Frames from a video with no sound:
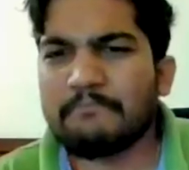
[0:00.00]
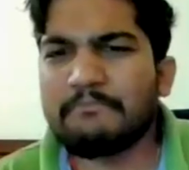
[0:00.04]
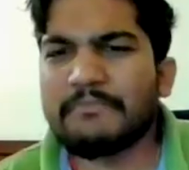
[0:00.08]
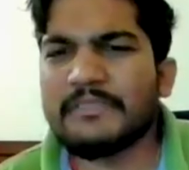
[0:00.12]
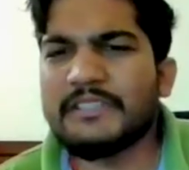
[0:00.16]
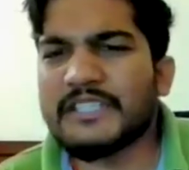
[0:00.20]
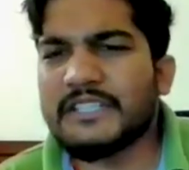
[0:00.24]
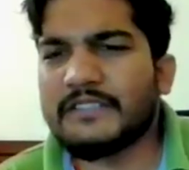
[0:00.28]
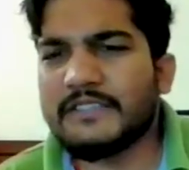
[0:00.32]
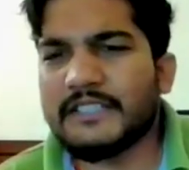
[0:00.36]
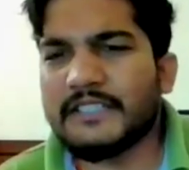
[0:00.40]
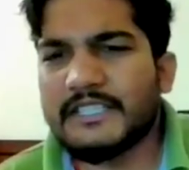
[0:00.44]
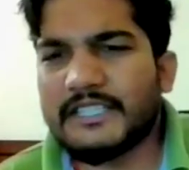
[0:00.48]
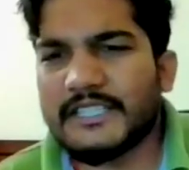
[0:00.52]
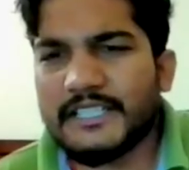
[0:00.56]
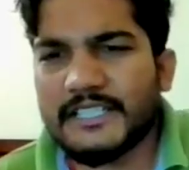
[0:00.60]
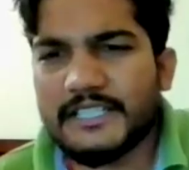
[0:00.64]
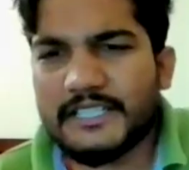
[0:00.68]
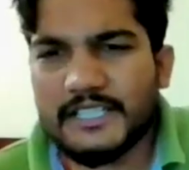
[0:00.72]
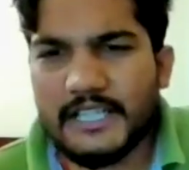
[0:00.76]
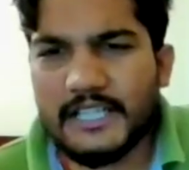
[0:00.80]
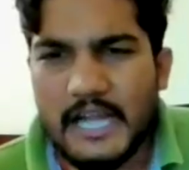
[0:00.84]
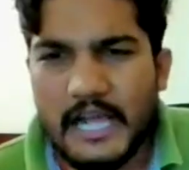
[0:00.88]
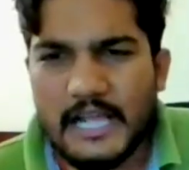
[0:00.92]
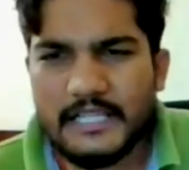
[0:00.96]
happens with
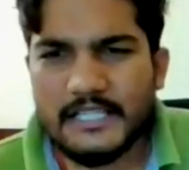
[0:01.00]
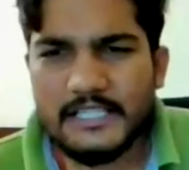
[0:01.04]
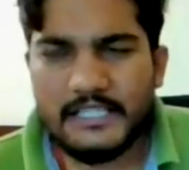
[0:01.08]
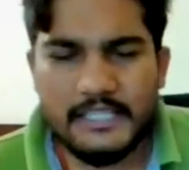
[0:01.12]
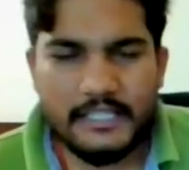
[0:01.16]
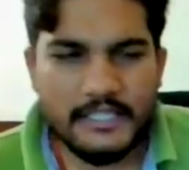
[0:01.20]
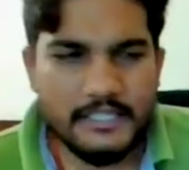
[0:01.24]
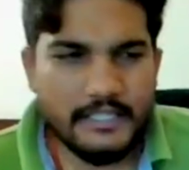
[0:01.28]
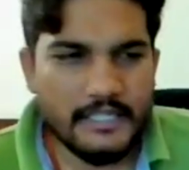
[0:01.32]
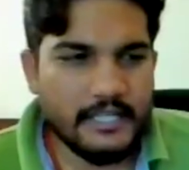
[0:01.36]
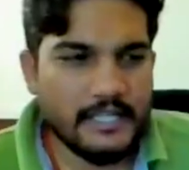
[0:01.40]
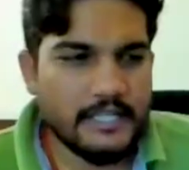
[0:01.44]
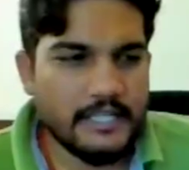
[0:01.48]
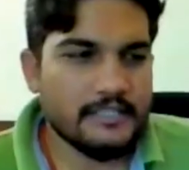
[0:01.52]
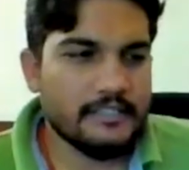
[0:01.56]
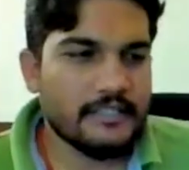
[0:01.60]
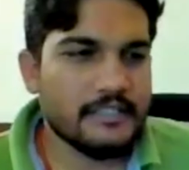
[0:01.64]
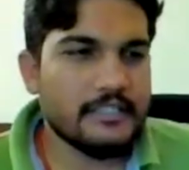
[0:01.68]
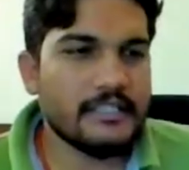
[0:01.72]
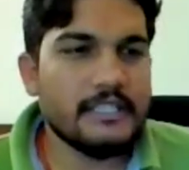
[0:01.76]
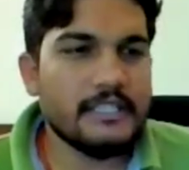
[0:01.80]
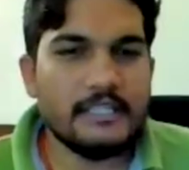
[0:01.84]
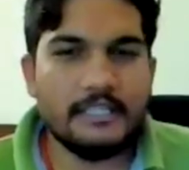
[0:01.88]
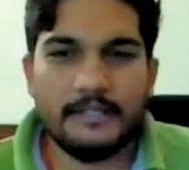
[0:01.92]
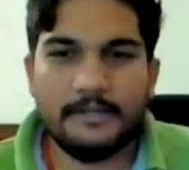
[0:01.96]
the transit
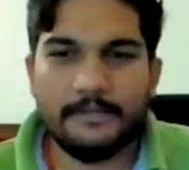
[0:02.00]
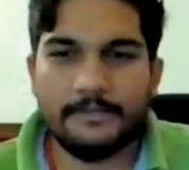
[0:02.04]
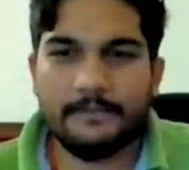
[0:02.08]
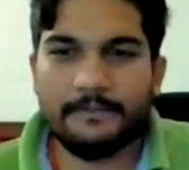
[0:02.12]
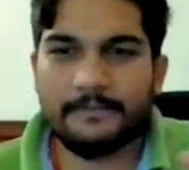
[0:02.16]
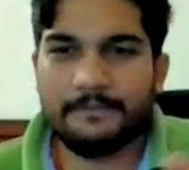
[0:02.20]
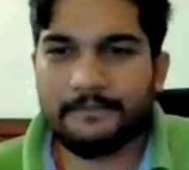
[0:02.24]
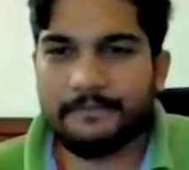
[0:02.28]
See,